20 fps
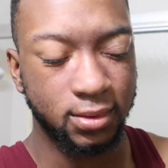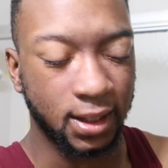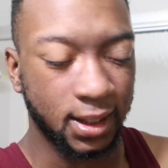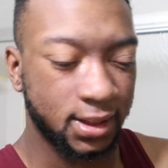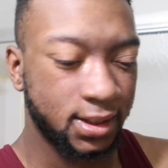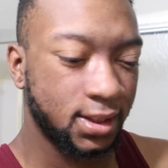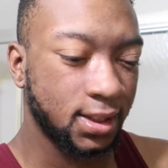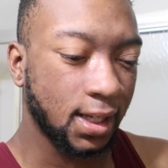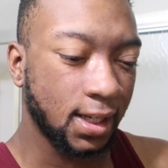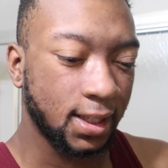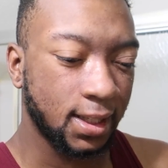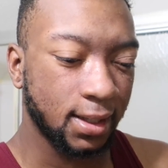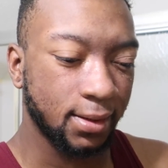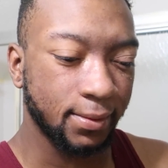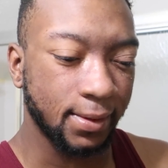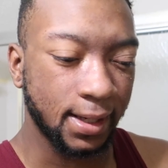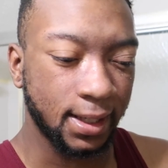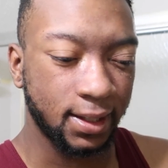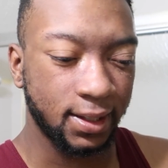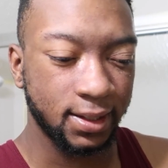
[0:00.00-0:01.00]
I actually gotta
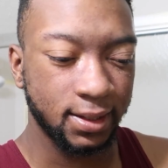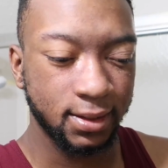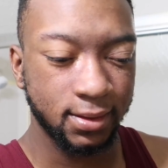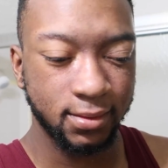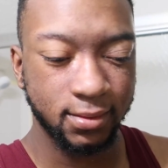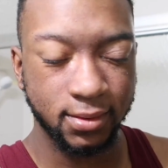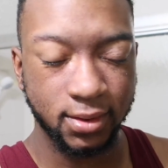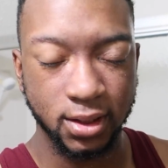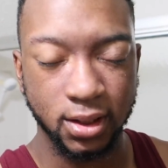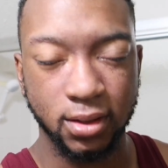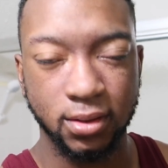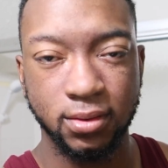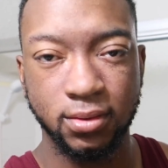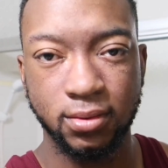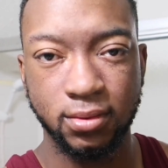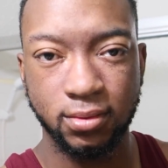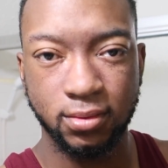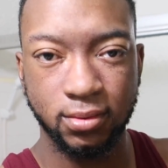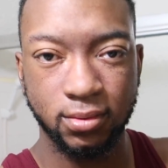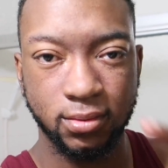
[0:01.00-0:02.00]
get ready. So,
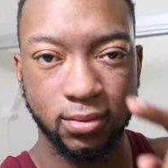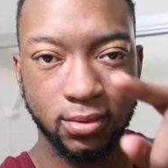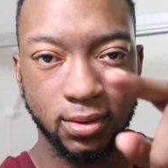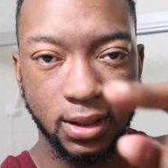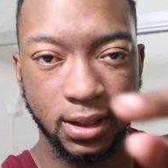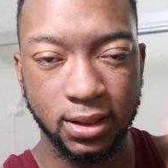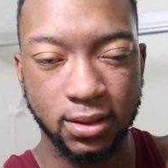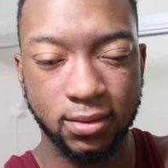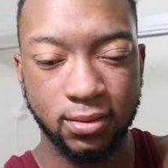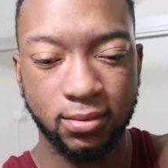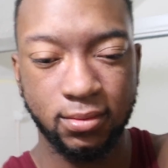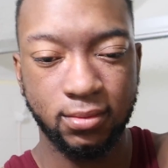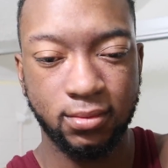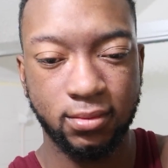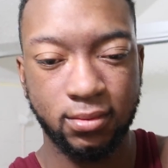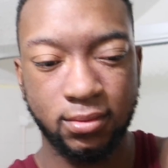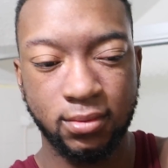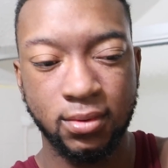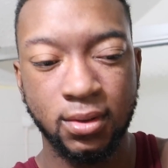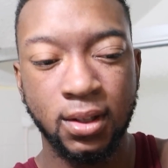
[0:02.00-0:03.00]
yeah.
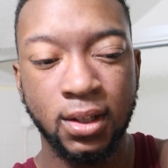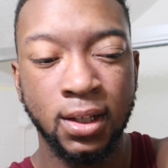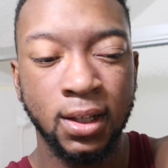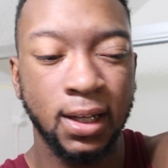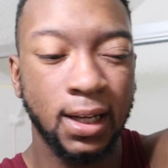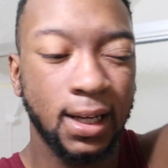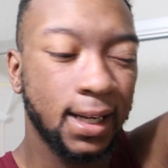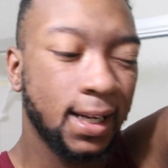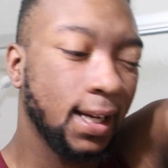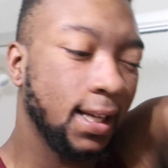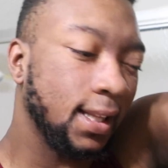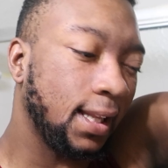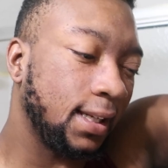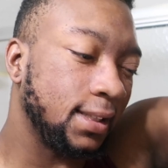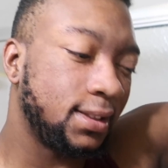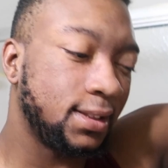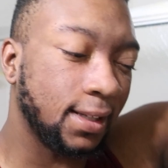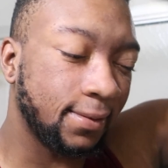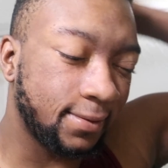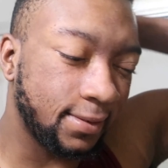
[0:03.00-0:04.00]
I got a
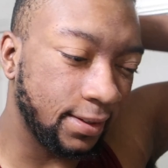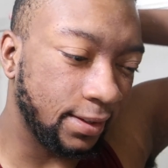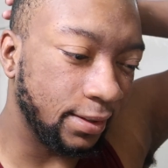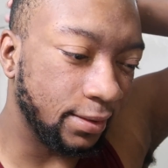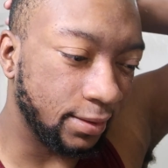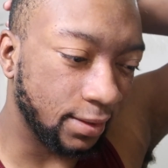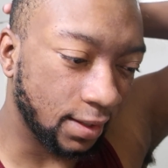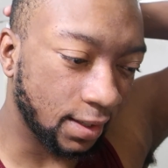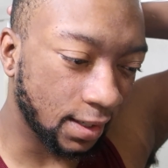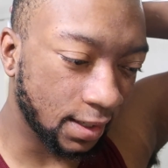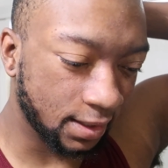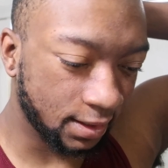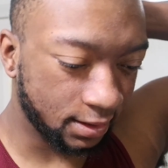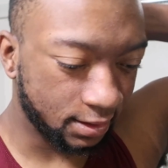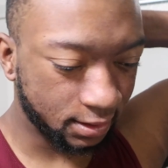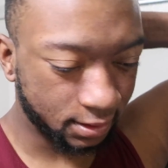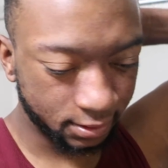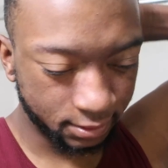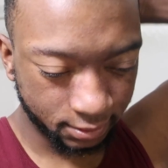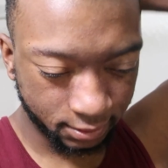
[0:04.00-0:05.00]
lot of stuff to do today.
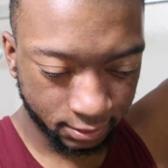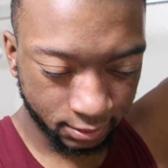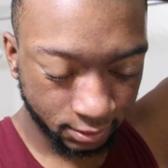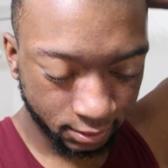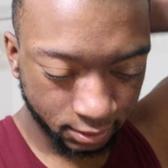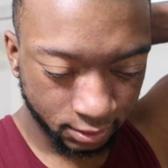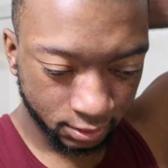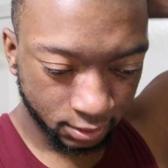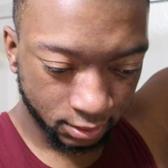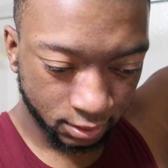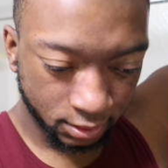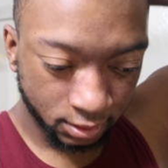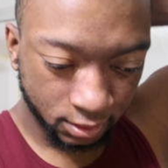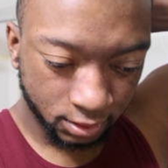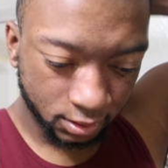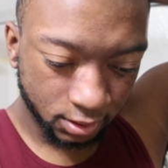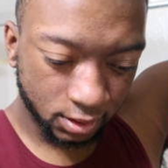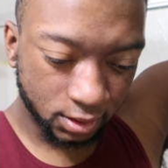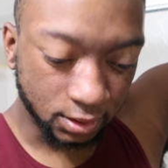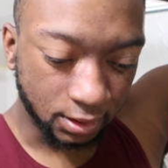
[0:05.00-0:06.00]

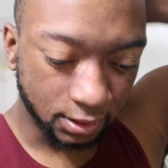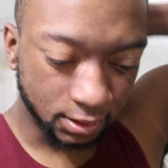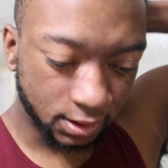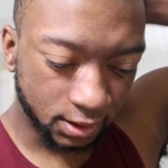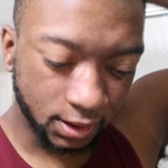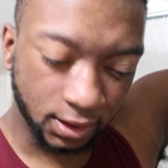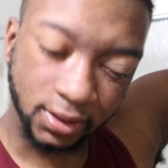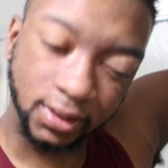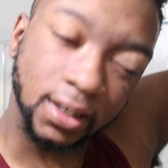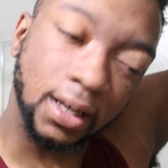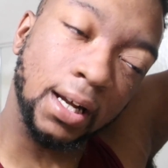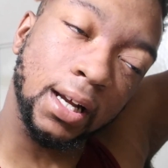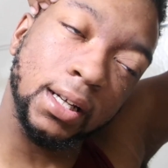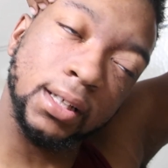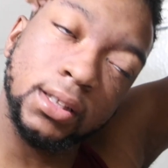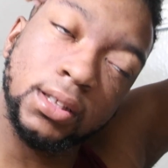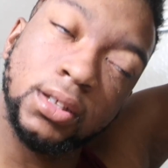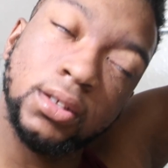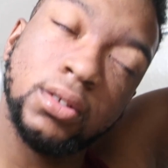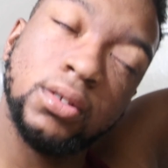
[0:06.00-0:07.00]
So I'll see you
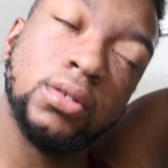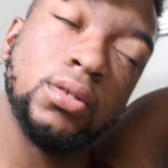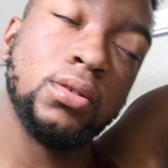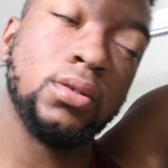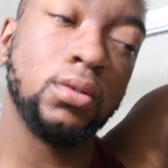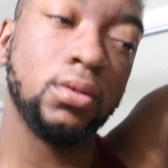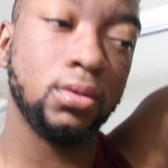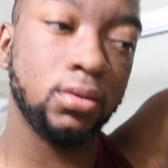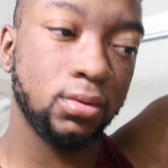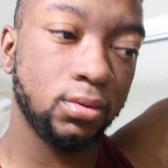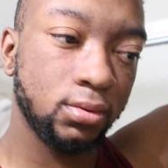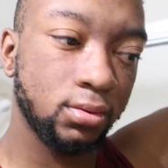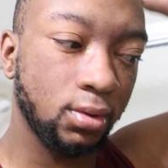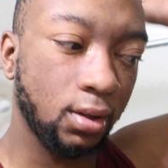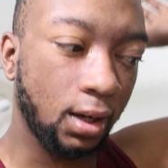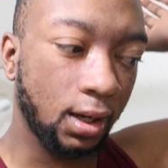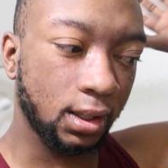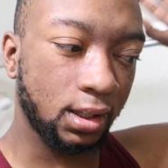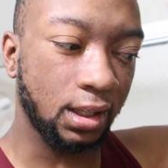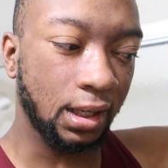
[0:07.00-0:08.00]
guys
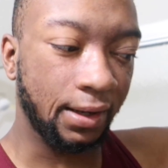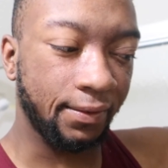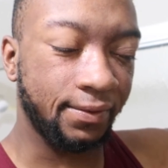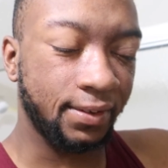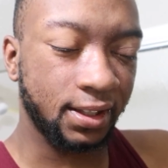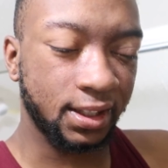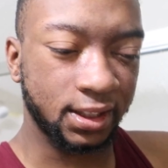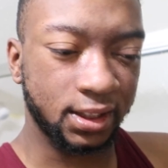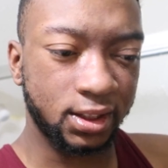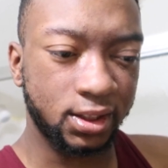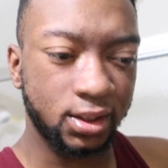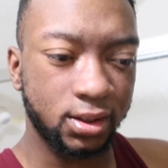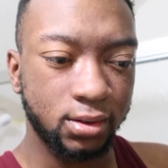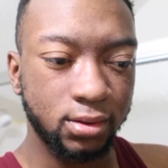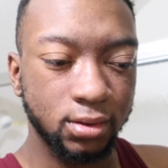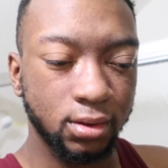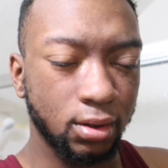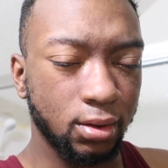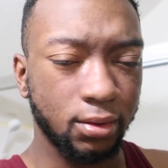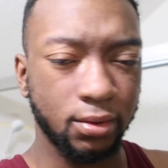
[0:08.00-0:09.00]
after I finish
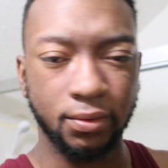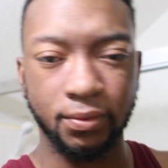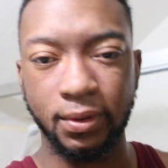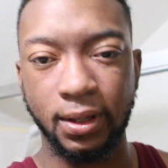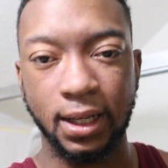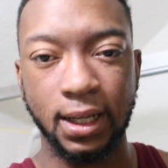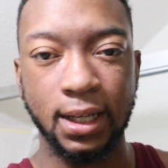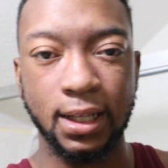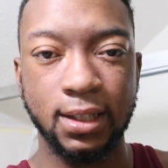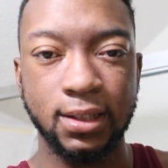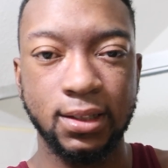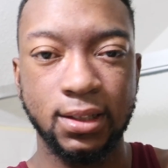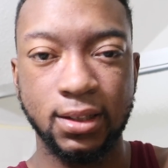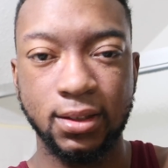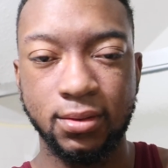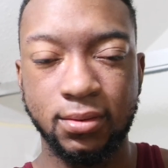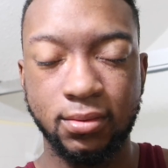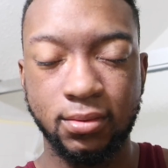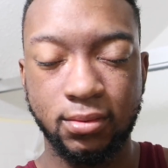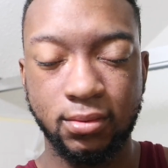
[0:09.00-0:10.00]
doing what I gotta do.